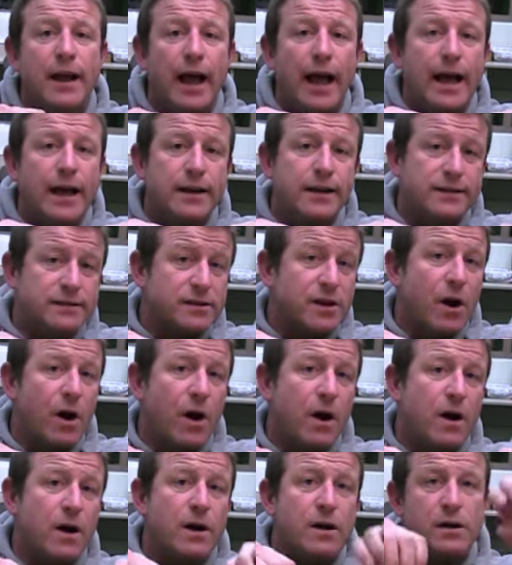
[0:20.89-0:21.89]
and it's
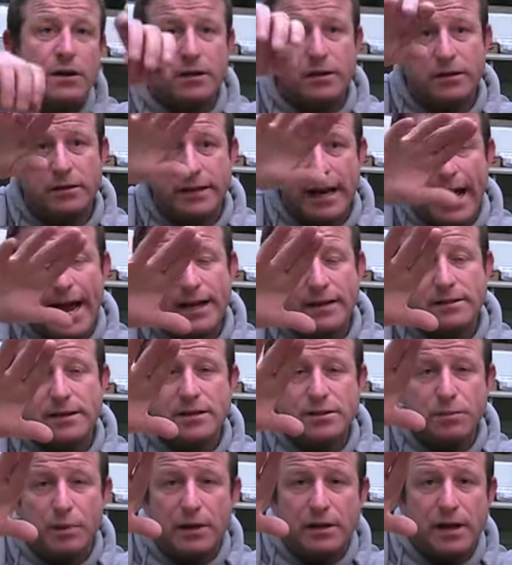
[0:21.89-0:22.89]
called
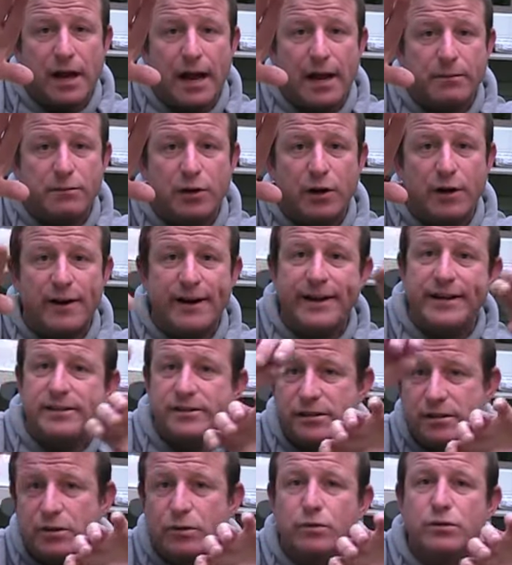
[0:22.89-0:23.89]
AccessMyLibrary
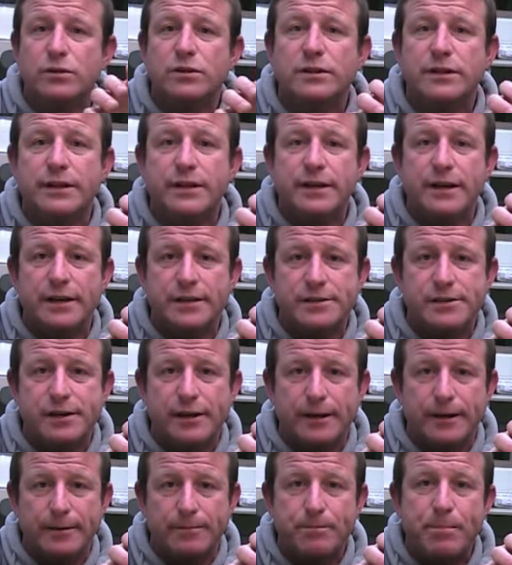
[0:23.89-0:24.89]
School
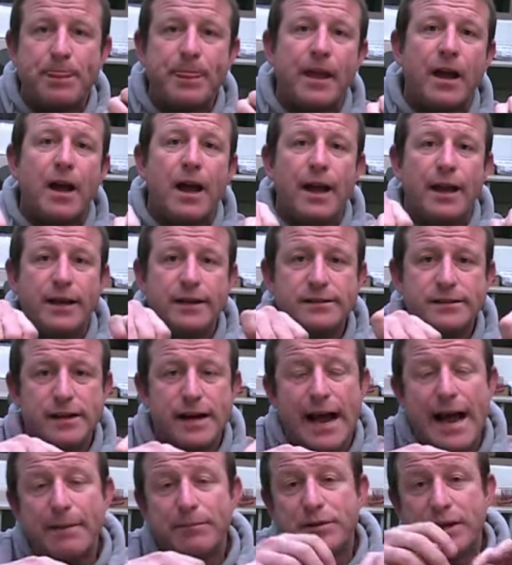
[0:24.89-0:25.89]
Edition. It's
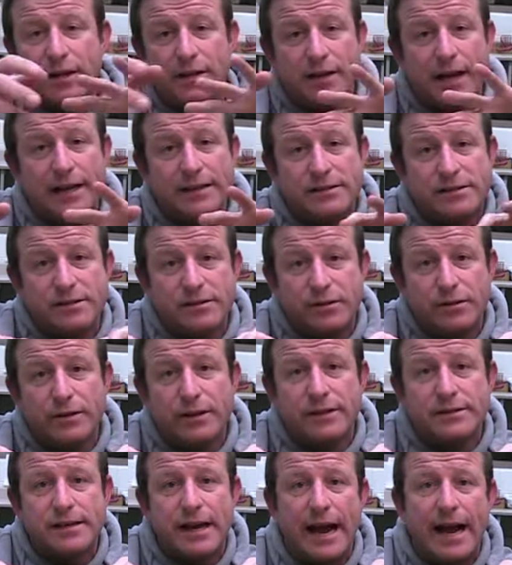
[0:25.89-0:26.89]
an app that lets
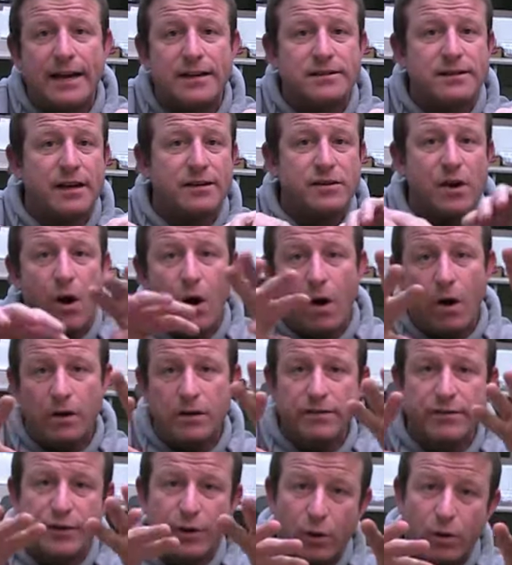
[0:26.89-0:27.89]
students access
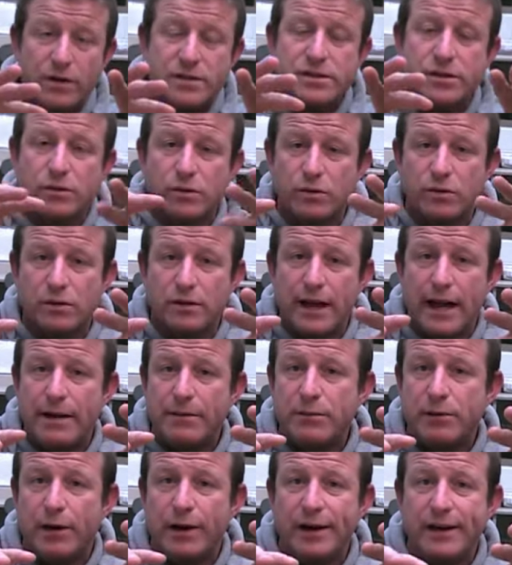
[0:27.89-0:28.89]
all of your school
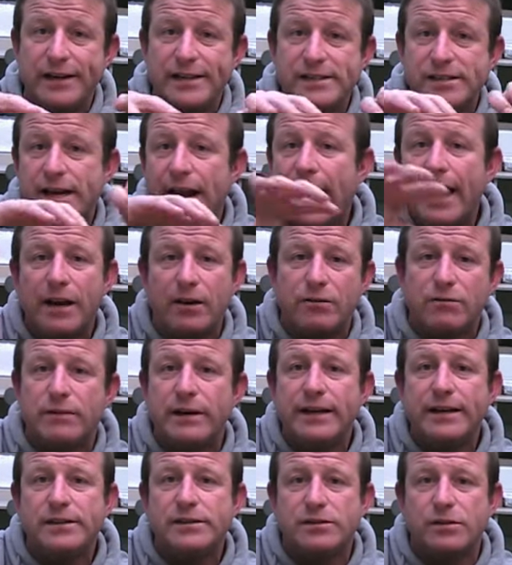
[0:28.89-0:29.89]
library's Gale
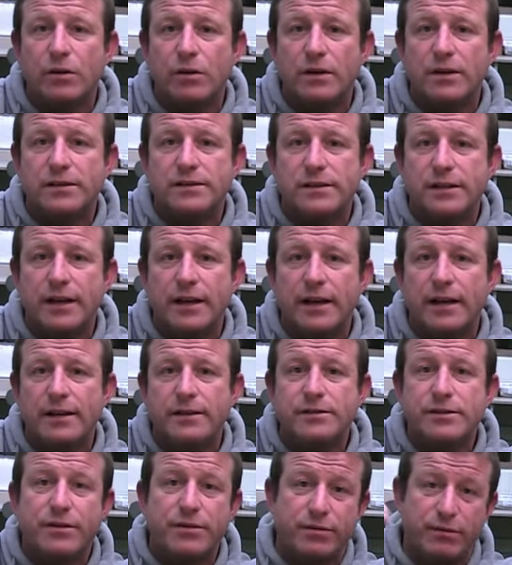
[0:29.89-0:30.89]

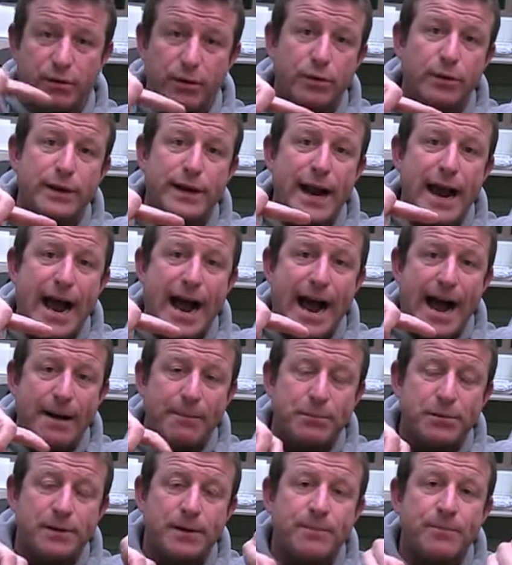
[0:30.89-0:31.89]
resources through an
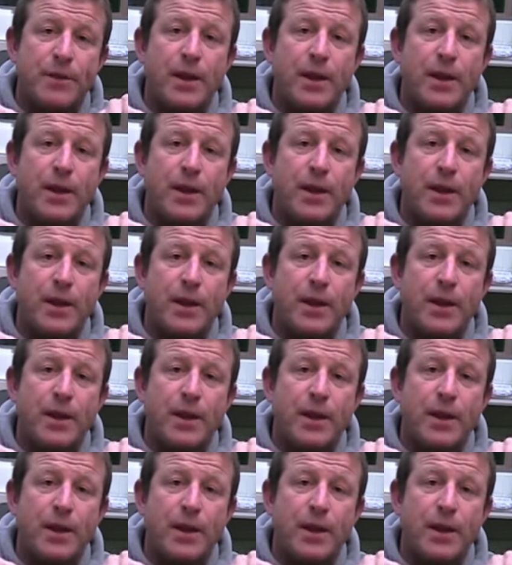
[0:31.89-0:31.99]
app.